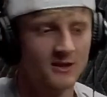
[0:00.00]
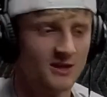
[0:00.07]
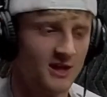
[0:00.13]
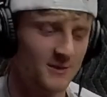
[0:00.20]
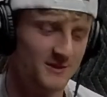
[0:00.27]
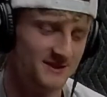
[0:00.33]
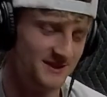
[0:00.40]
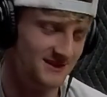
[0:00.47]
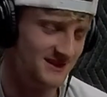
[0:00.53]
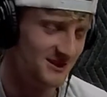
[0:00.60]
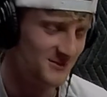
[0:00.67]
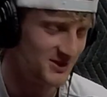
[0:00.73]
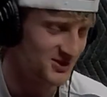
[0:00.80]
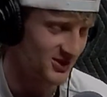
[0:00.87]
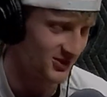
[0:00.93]
I mean, the
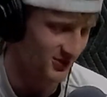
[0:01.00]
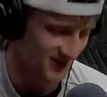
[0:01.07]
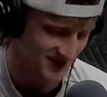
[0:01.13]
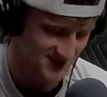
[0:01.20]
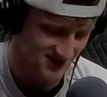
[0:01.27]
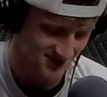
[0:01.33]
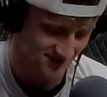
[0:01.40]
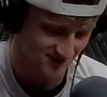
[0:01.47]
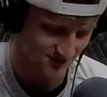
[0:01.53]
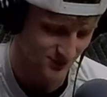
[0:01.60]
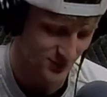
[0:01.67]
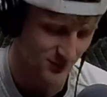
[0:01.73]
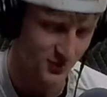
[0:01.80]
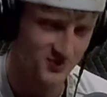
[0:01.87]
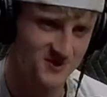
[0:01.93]
team in general, that's
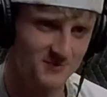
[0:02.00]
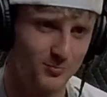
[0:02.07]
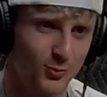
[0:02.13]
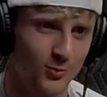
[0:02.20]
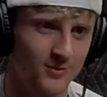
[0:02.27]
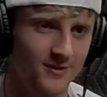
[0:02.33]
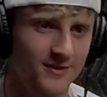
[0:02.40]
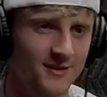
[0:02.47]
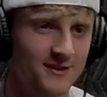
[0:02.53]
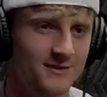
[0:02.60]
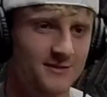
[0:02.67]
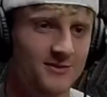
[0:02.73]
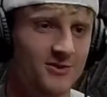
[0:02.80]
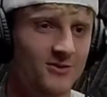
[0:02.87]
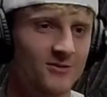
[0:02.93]
the most important
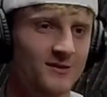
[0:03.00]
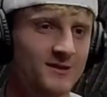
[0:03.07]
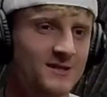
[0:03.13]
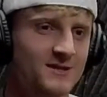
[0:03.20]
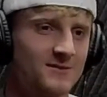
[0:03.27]
thing. You know,